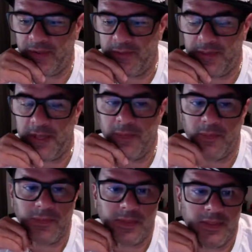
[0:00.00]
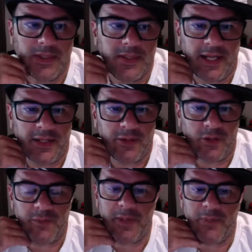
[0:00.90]
of people. Like
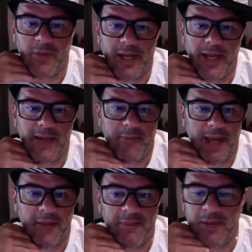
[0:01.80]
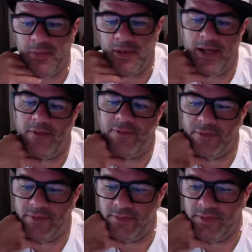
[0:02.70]
good people came, bad people left.